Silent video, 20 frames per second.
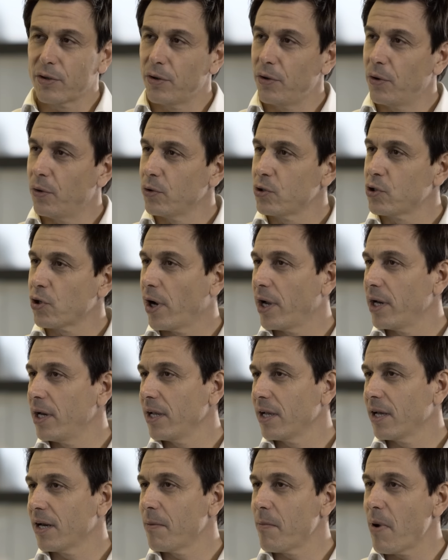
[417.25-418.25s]
Renault
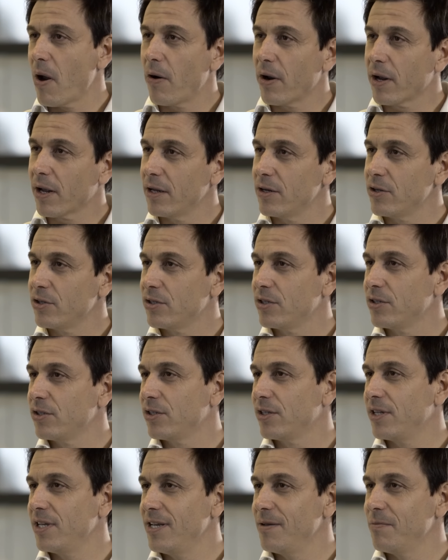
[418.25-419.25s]
joining, an American
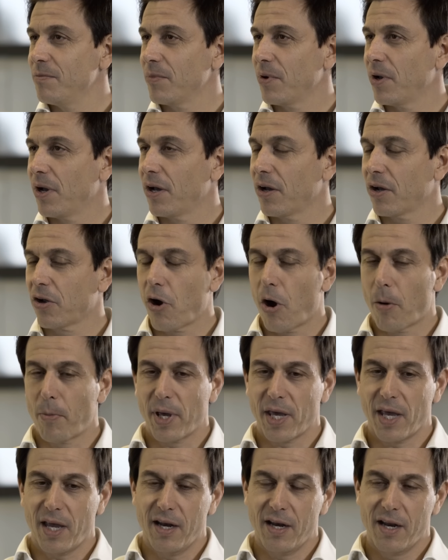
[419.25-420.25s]
team
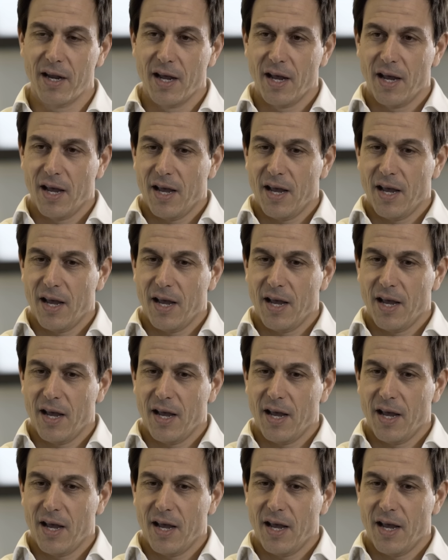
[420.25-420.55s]
coming in,